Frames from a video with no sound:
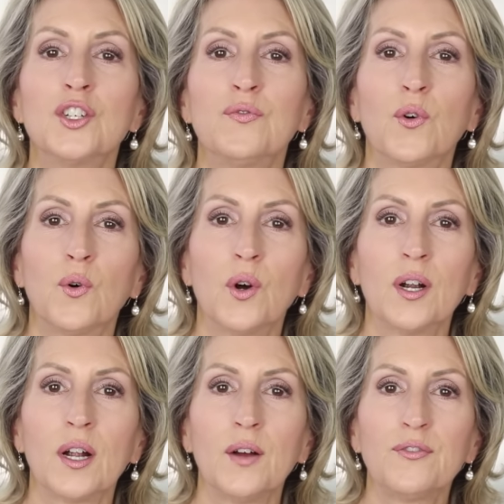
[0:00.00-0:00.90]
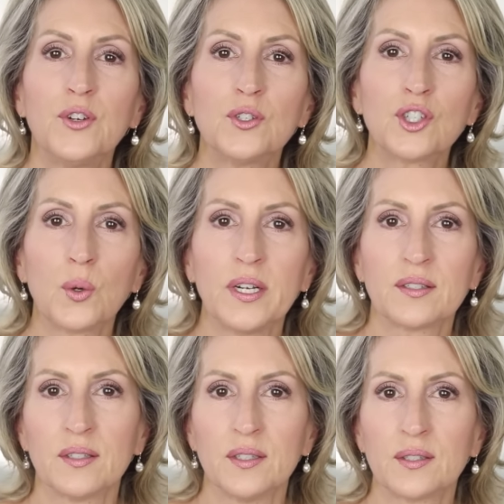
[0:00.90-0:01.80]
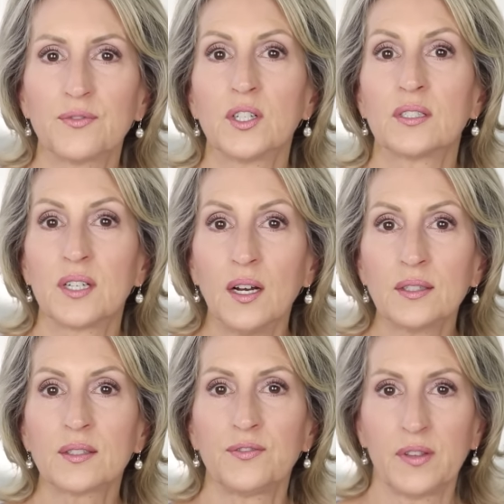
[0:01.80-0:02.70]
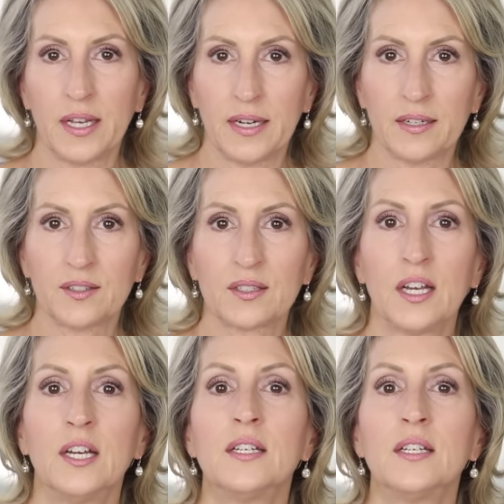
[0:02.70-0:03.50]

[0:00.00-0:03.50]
for a few choices for dulse flakes.